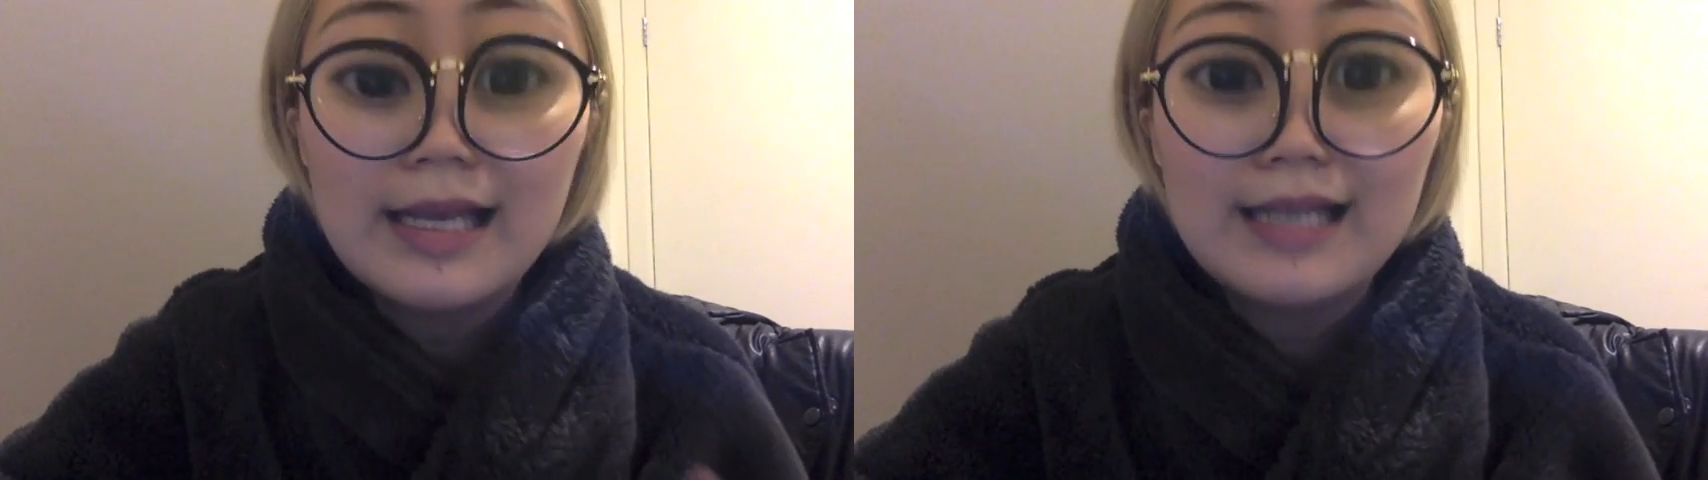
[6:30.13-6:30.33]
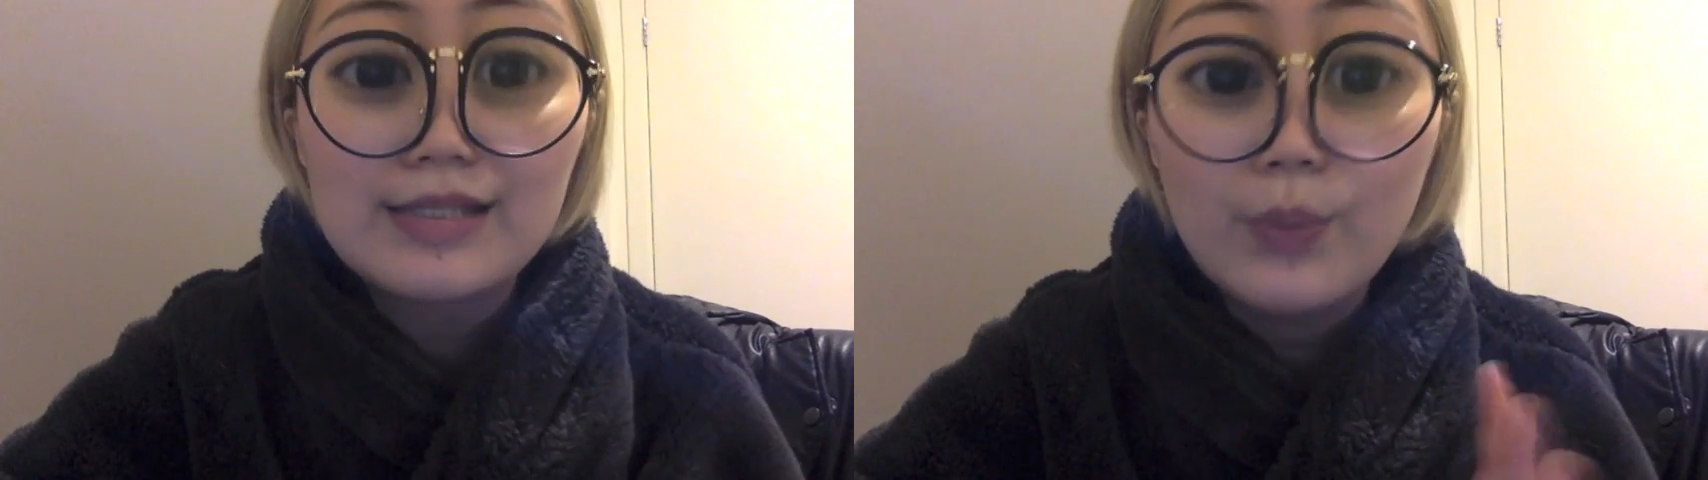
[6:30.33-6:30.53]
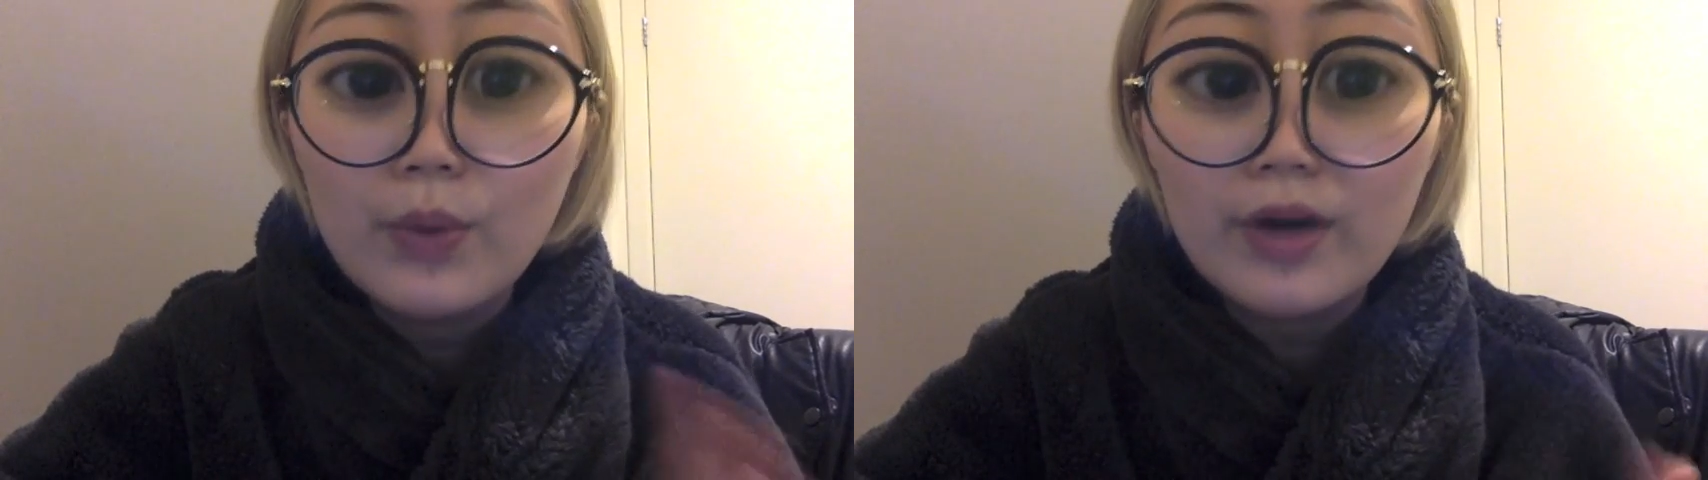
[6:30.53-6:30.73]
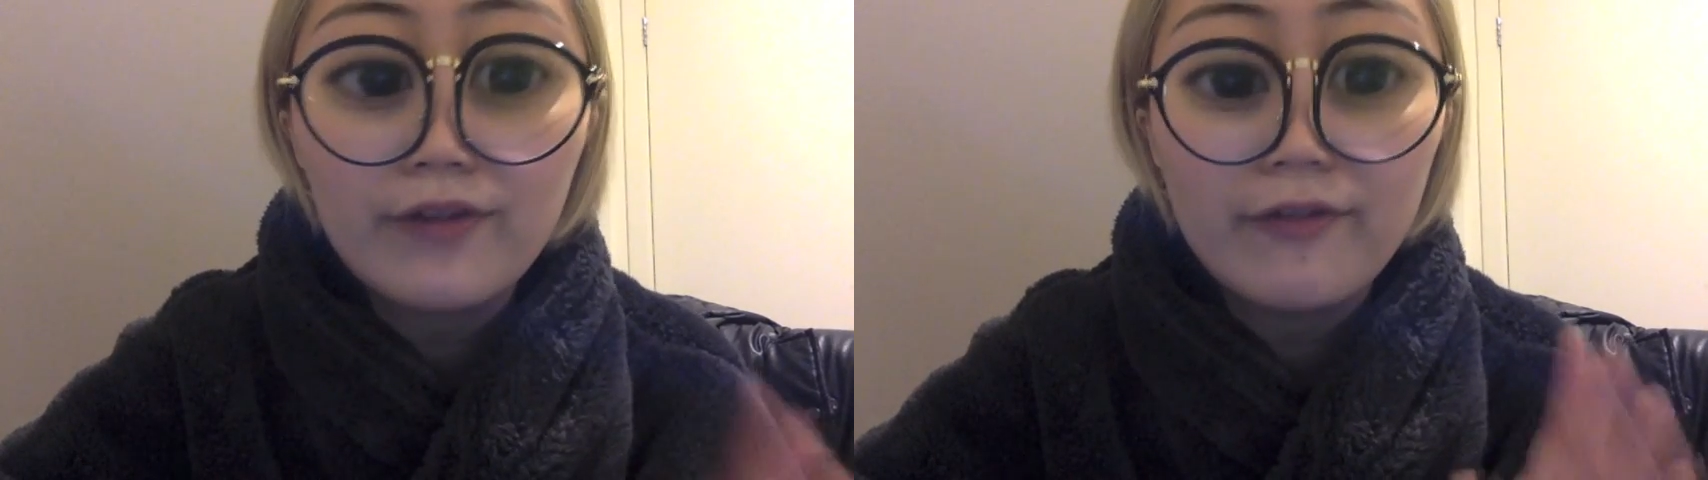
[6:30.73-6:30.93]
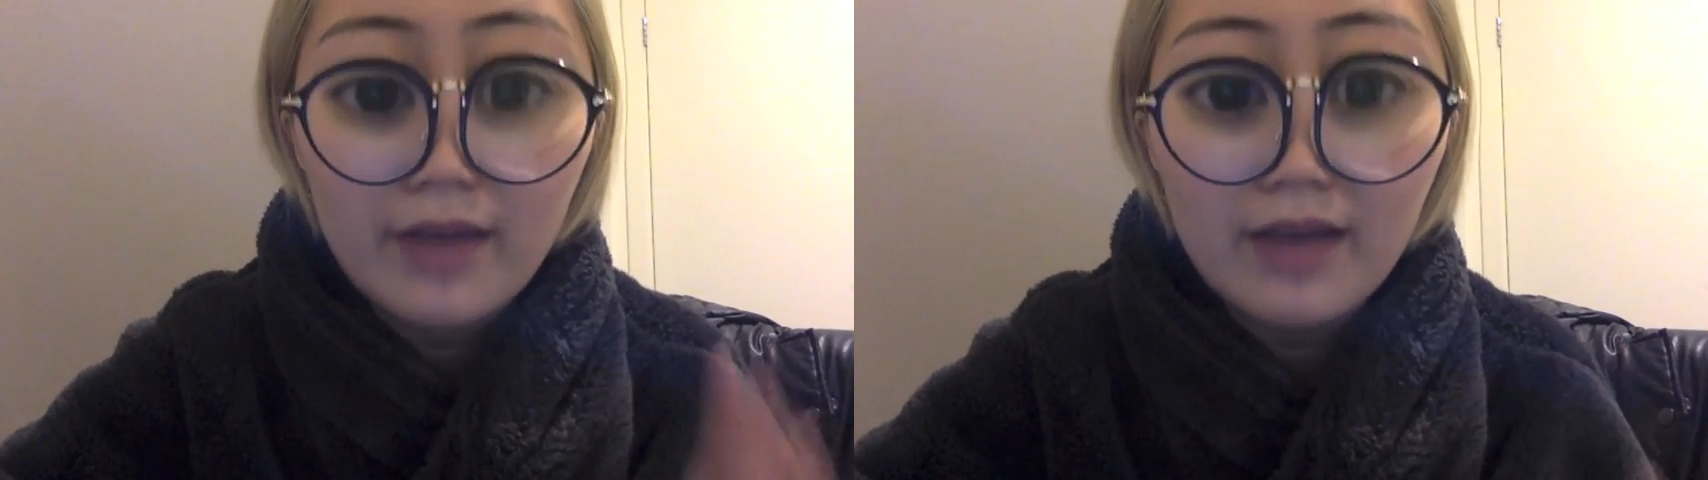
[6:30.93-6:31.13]
it's
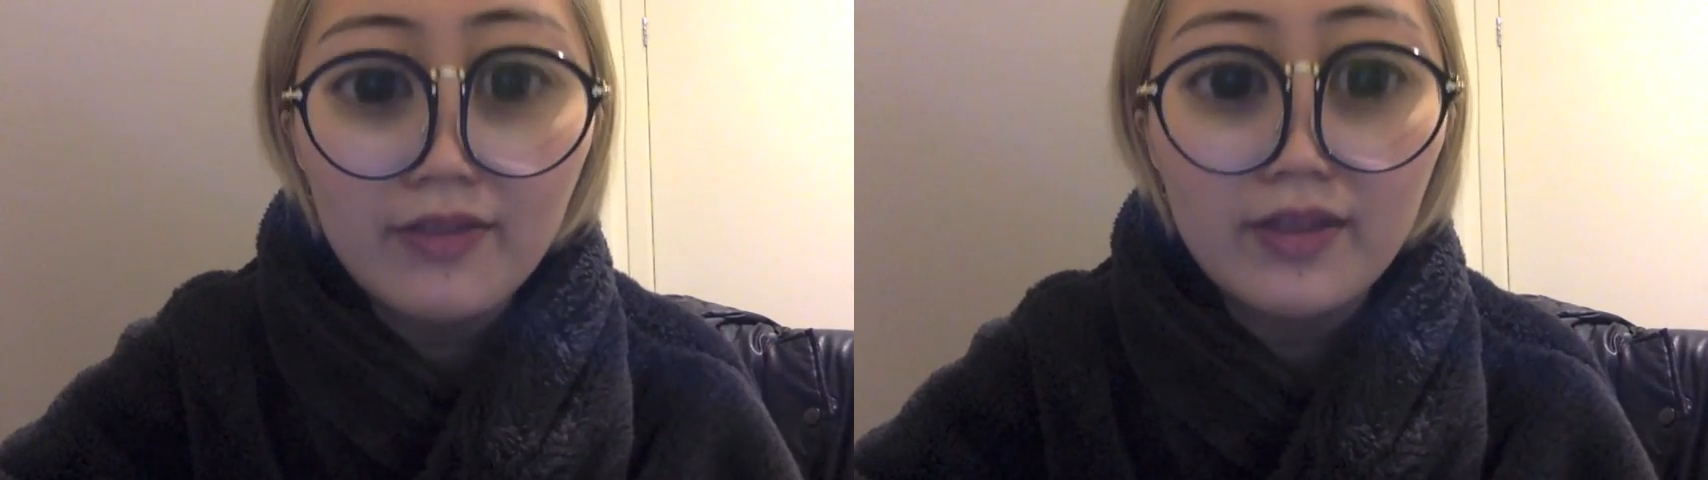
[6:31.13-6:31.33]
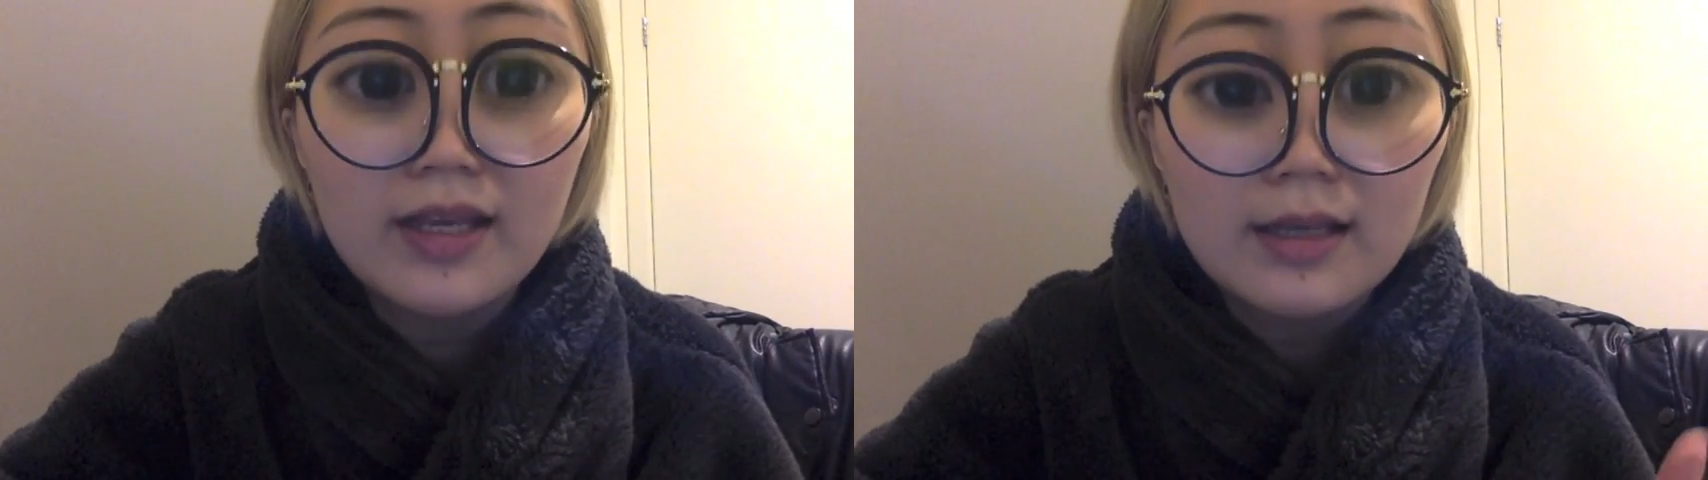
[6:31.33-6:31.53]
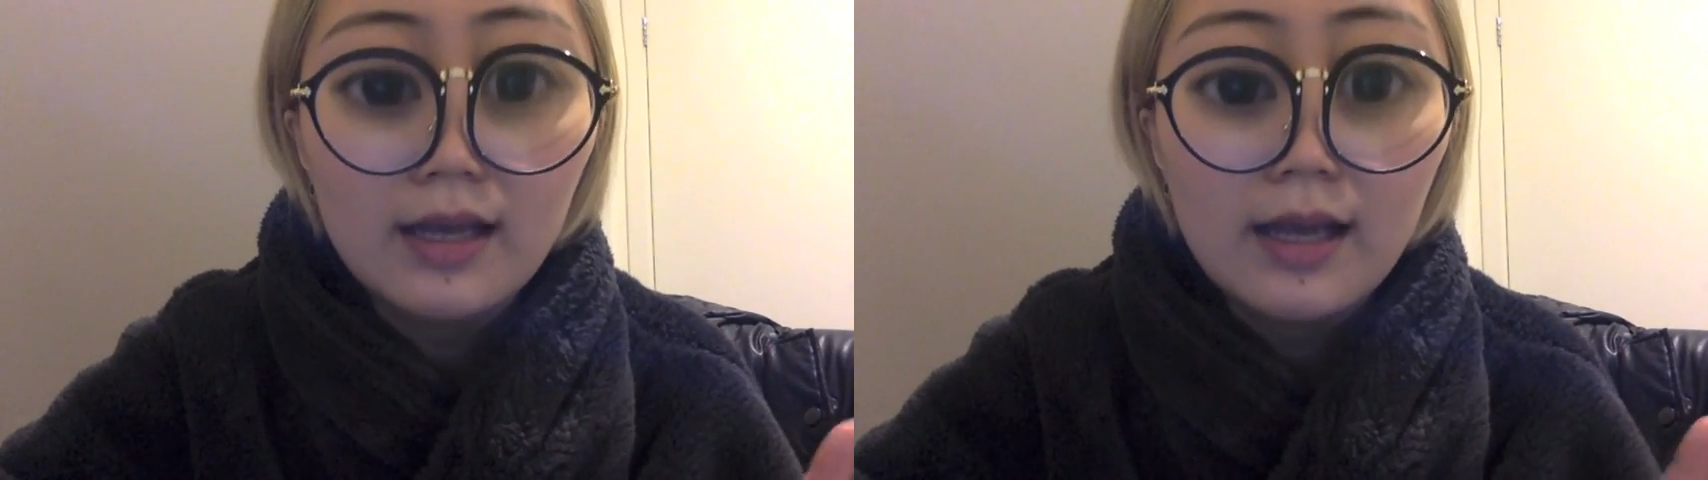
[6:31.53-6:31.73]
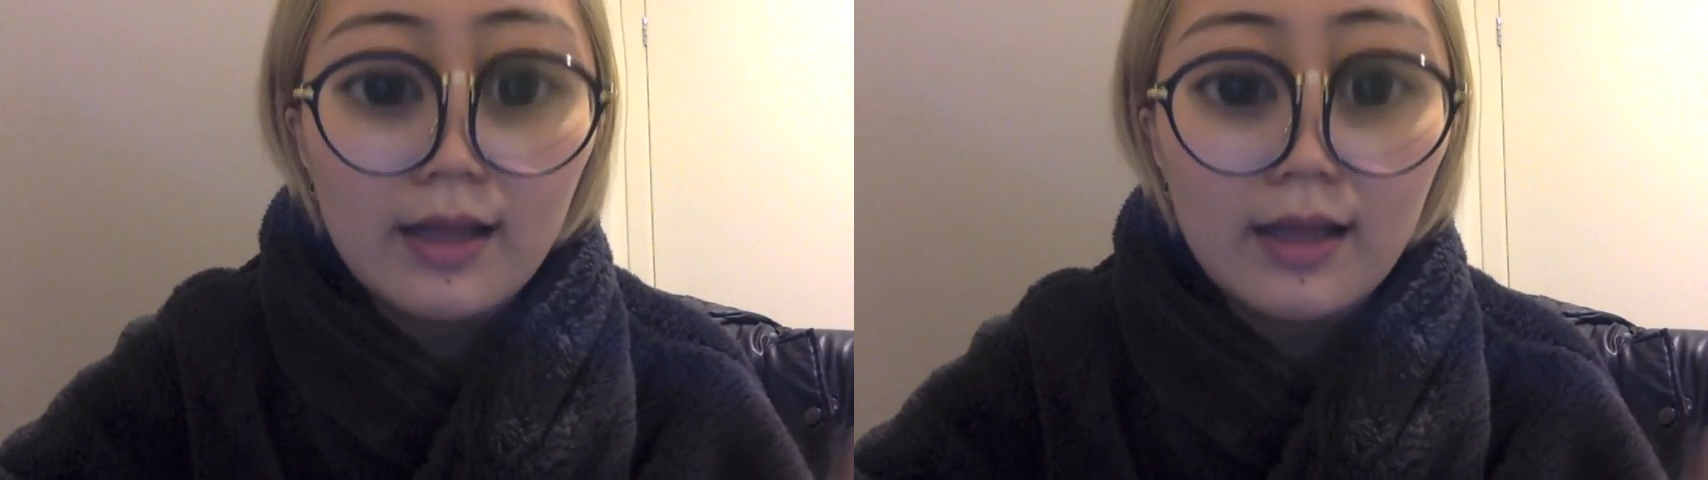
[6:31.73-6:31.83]
worth nothing